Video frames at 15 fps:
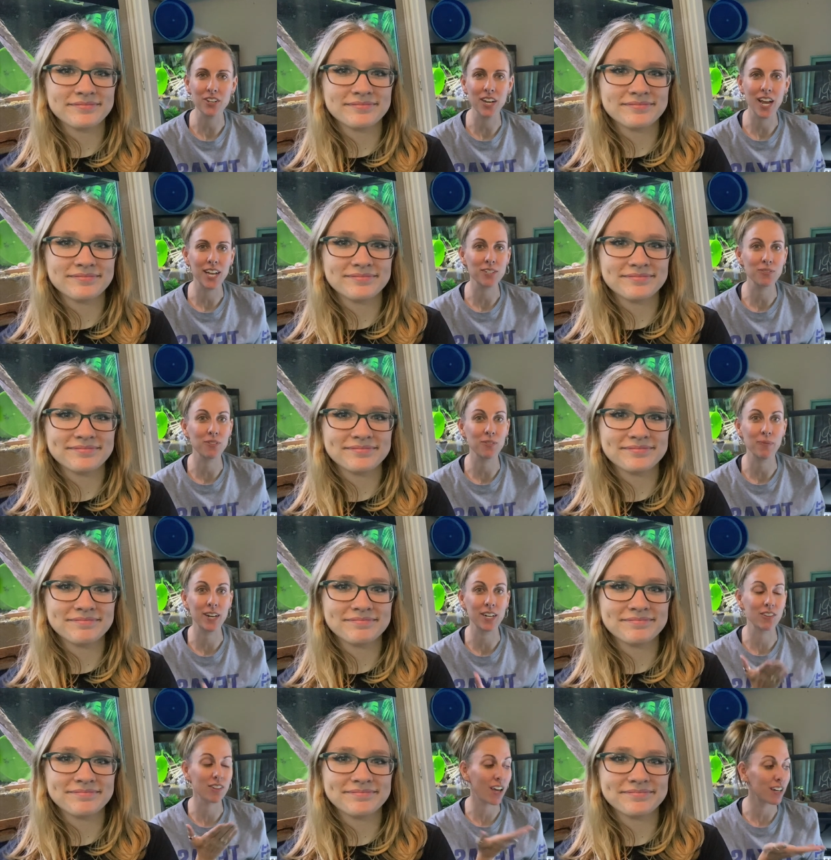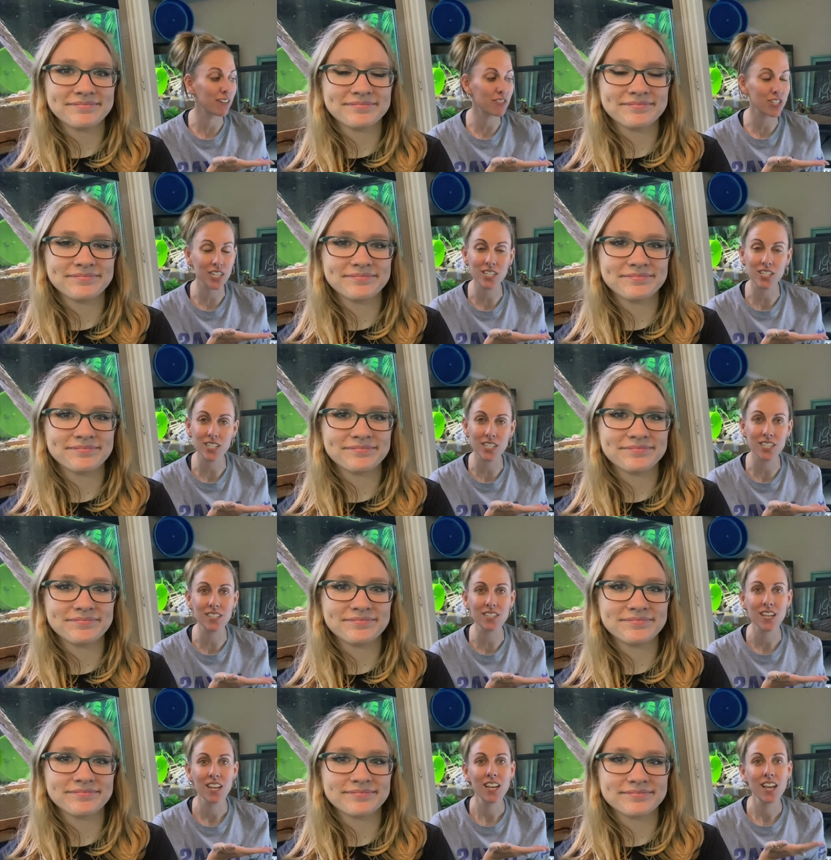Speaker 1: guys. We've made a lot of changes
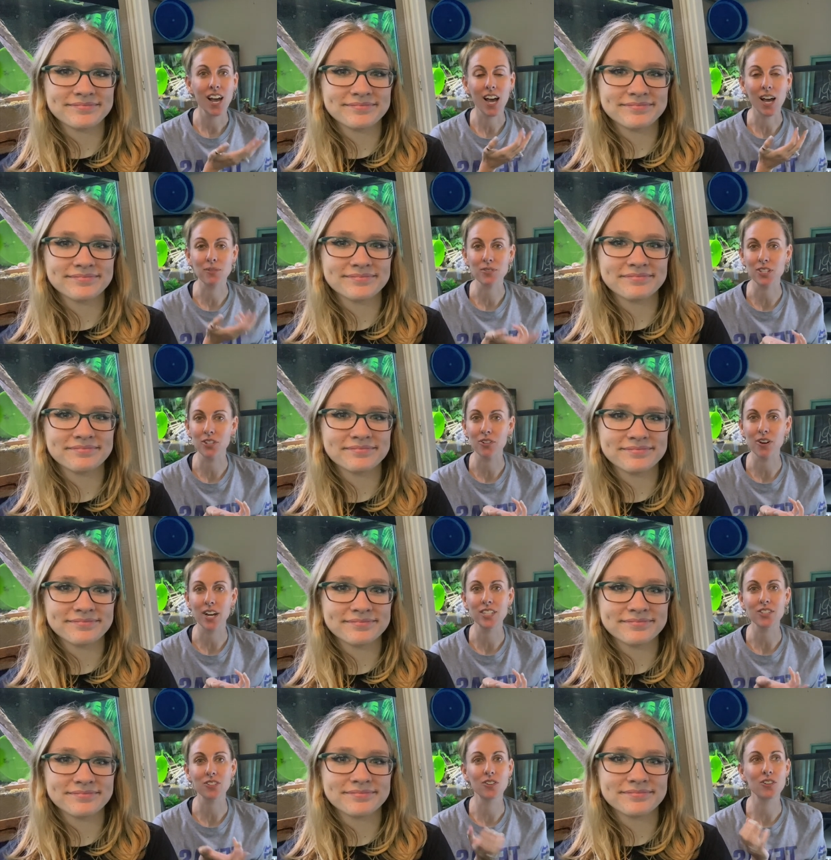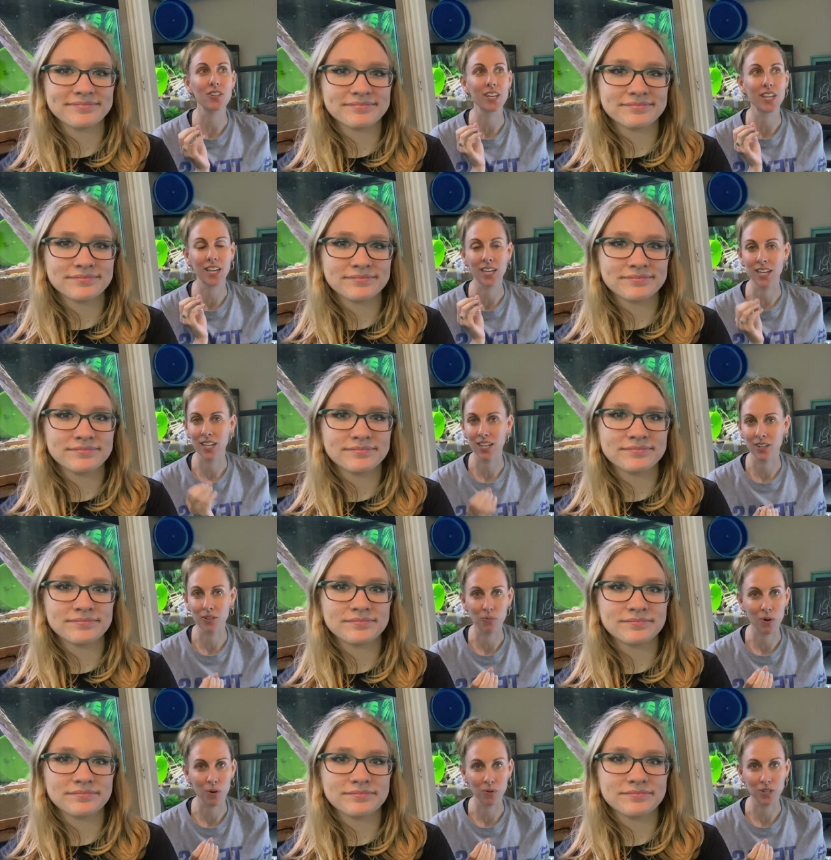um, to the Kreisel and
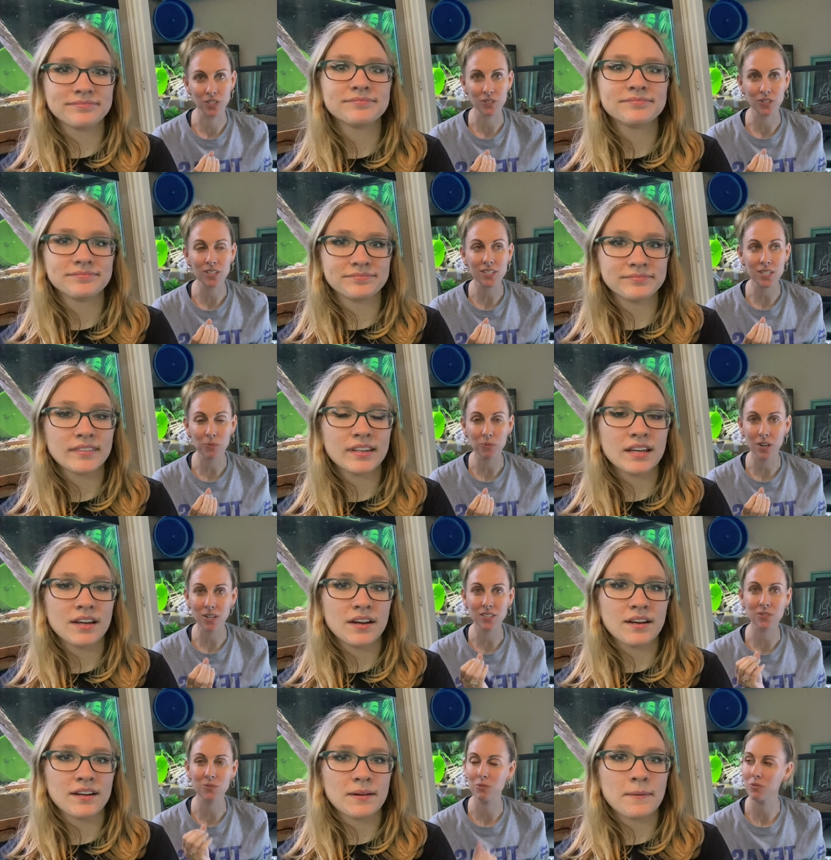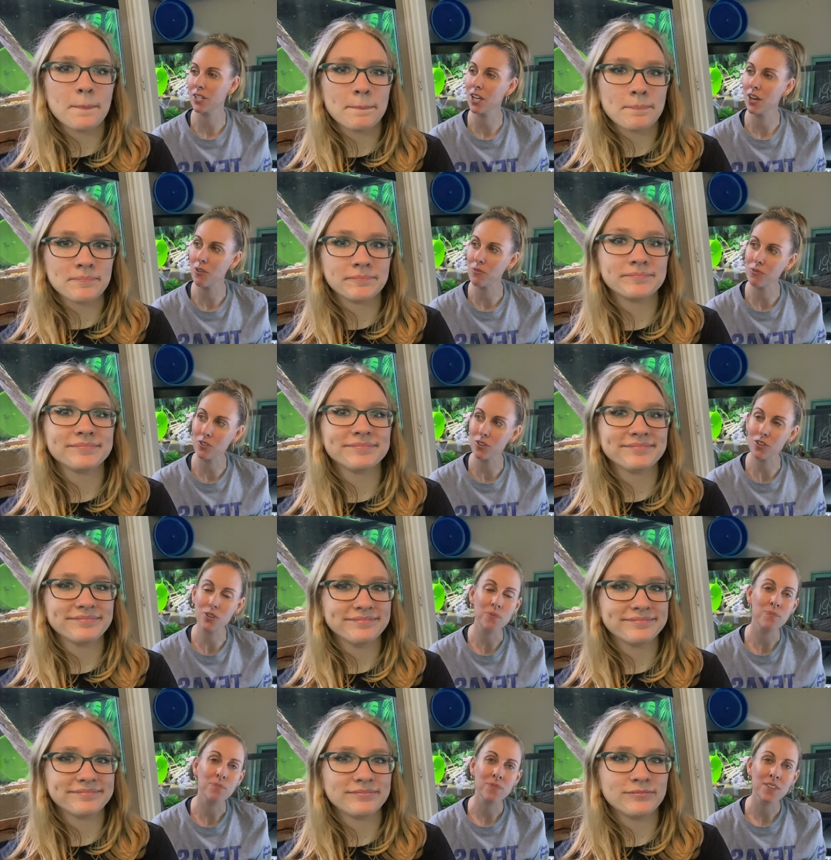what we're doing this time around, so we're really
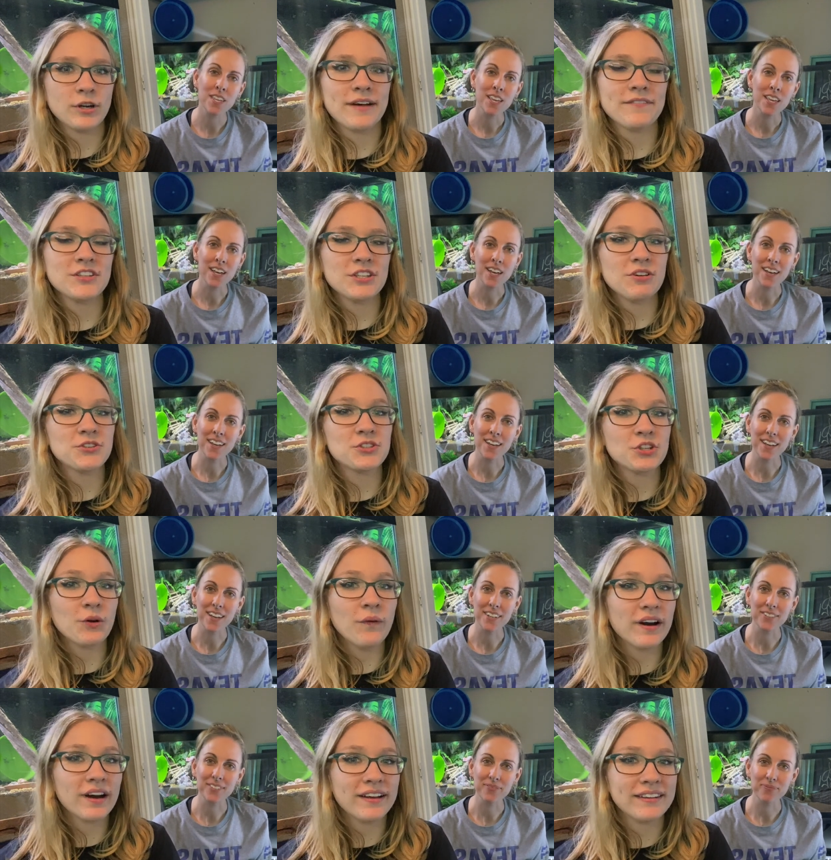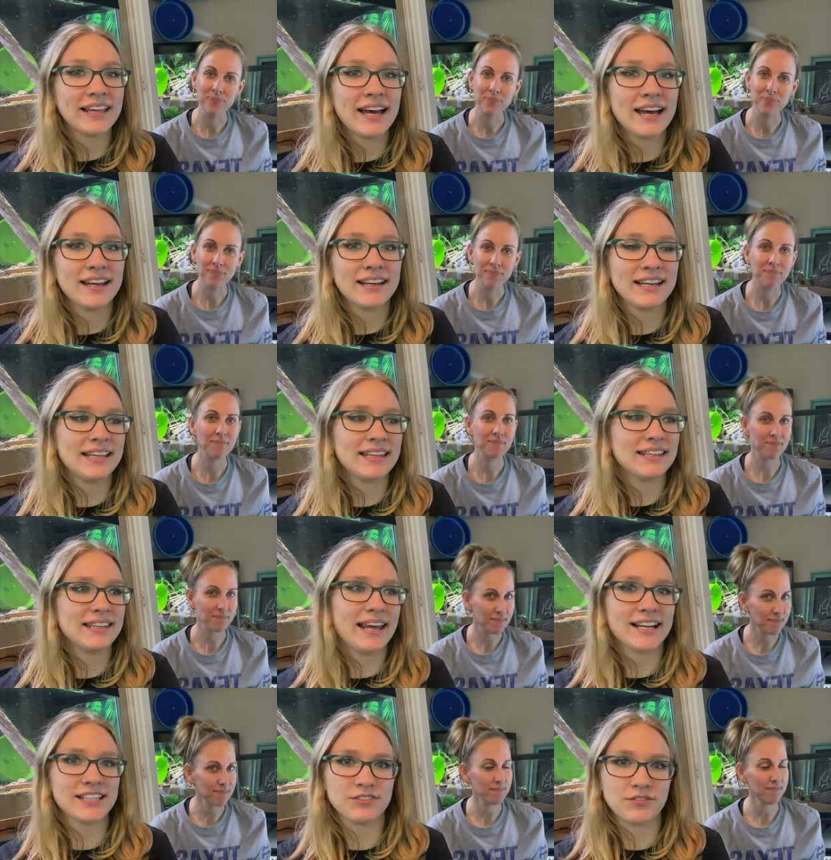hopeful.
Speaker 2: We'll have to do a tour on that in the
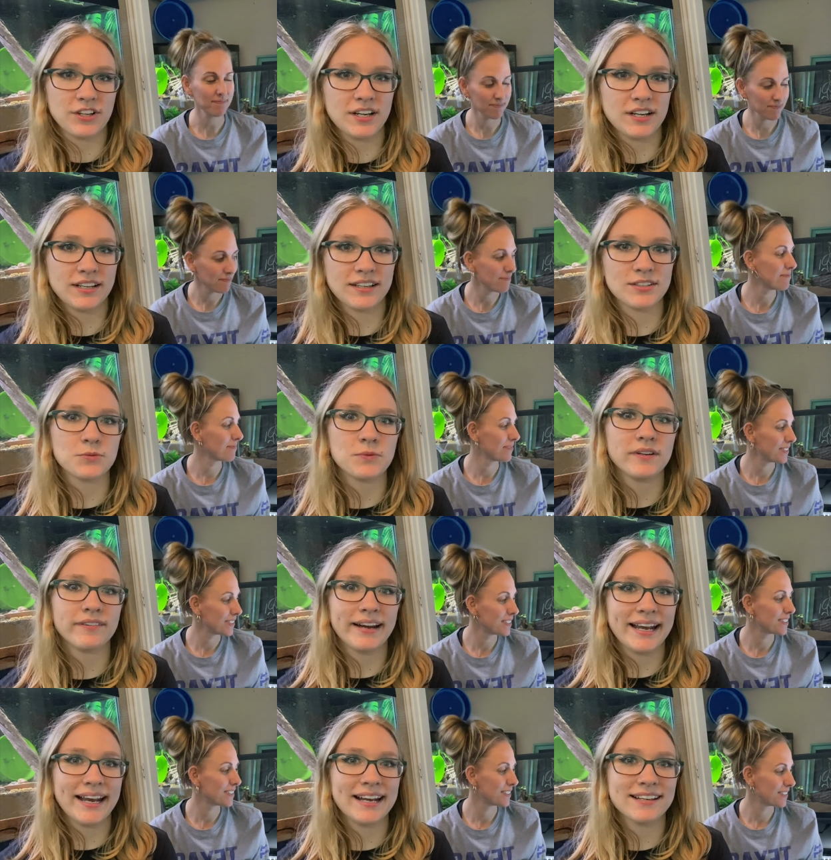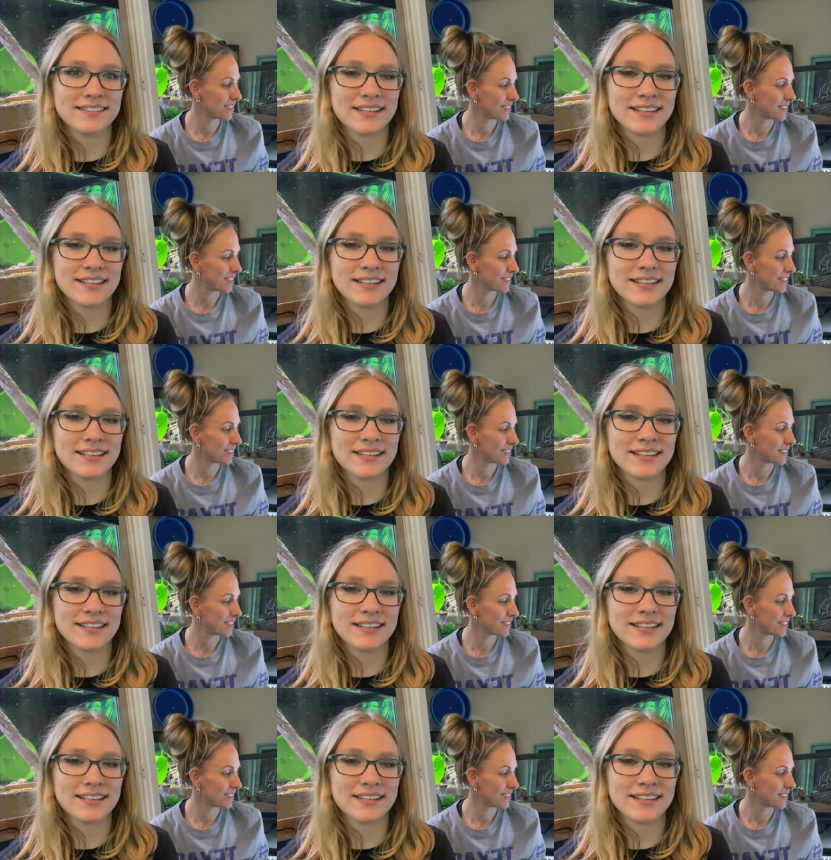next vlog because we ran out of